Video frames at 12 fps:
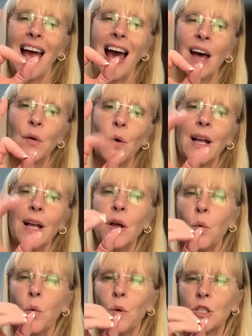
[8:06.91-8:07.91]
How do I
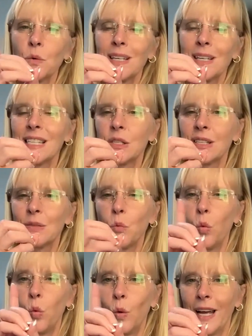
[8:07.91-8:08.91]
know which one is
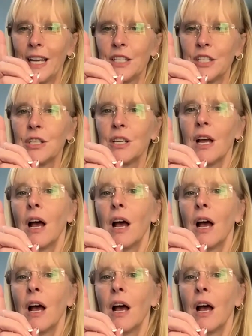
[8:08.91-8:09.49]
which?